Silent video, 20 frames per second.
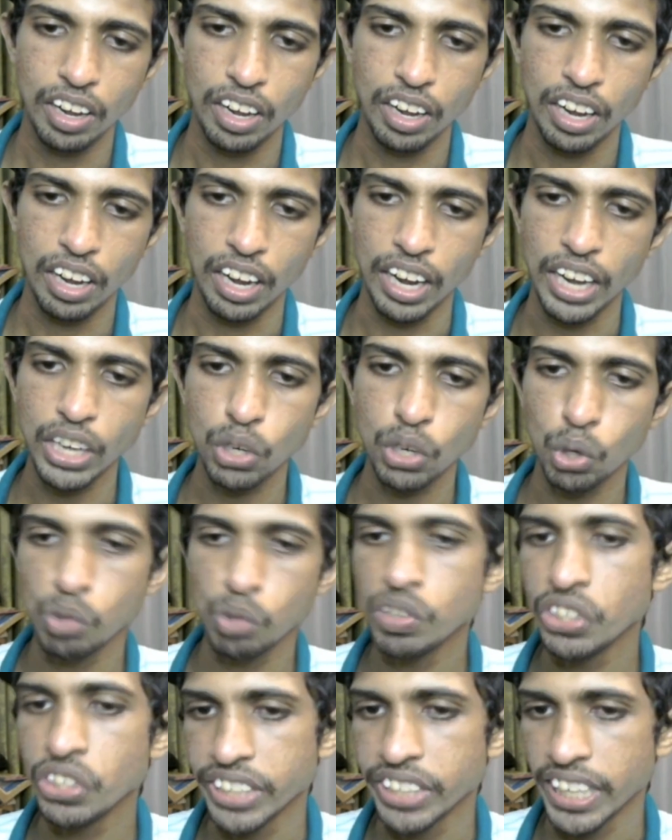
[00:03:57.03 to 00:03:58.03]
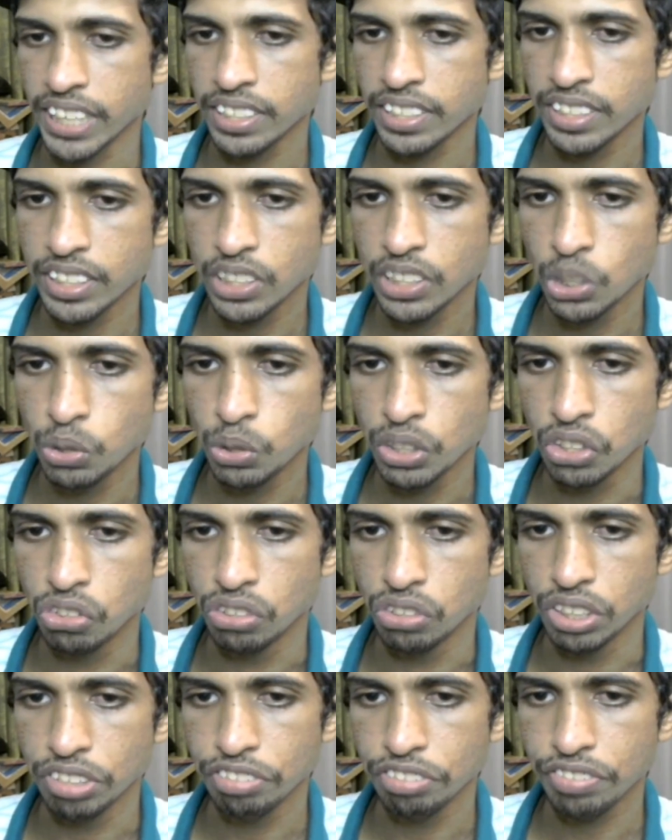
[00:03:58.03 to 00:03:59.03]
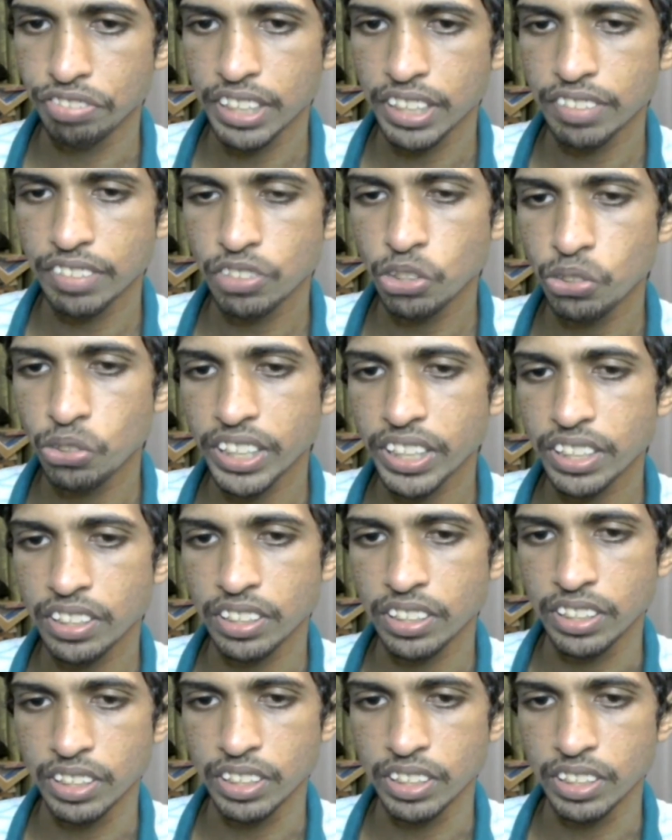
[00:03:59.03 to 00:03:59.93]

I overreacted to his g5 threat. He